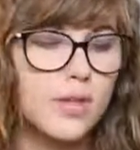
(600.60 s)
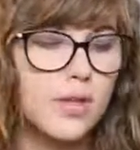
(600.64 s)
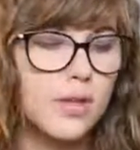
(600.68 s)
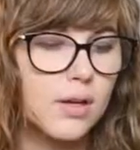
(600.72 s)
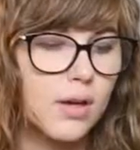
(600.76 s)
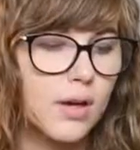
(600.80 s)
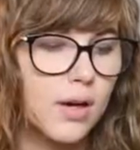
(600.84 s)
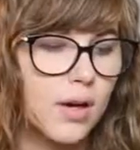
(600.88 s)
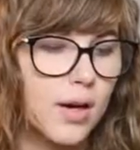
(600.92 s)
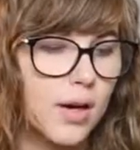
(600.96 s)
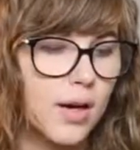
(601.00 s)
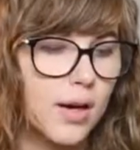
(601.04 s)

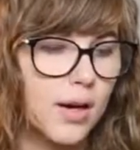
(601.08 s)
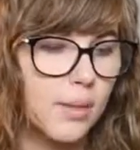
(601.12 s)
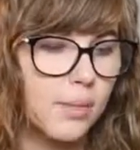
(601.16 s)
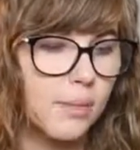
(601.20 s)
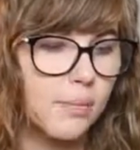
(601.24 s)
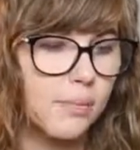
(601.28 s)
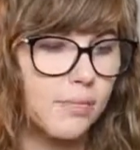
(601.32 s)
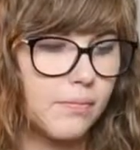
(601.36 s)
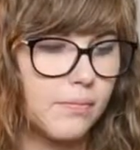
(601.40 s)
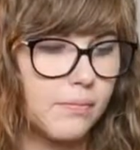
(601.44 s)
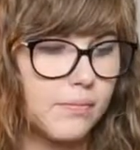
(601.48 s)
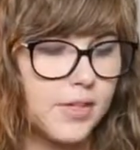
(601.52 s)

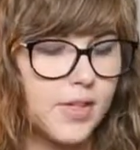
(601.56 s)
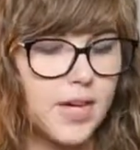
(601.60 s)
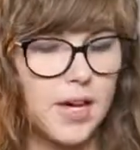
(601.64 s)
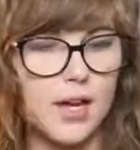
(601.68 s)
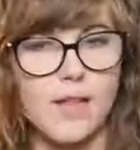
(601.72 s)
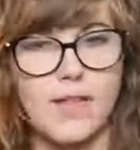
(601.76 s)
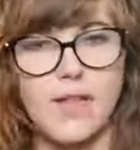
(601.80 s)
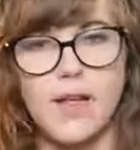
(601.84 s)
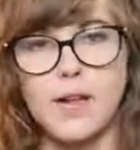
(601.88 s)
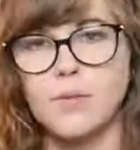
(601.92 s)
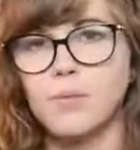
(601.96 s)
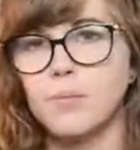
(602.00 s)
Yeah,
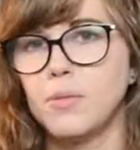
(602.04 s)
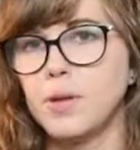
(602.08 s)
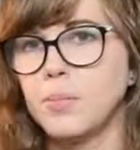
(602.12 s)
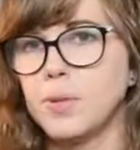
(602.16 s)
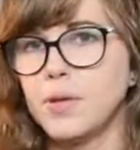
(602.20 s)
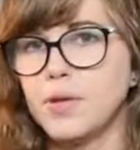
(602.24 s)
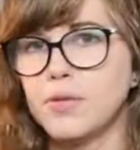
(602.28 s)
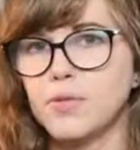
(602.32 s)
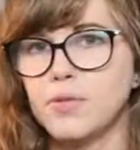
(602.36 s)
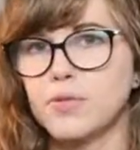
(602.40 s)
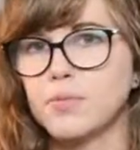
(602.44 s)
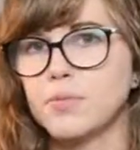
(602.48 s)
and then
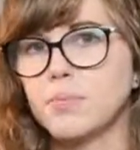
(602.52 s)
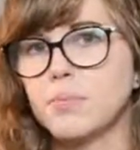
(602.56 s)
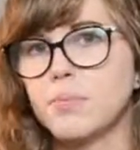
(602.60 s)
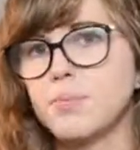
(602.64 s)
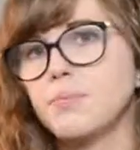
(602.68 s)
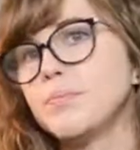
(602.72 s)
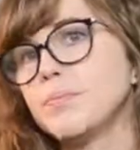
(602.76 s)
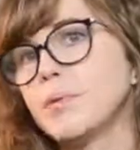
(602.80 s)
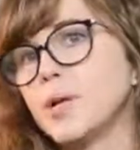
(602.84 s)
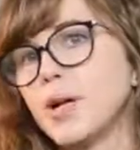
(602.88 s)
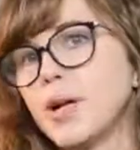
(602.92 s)
maybe just play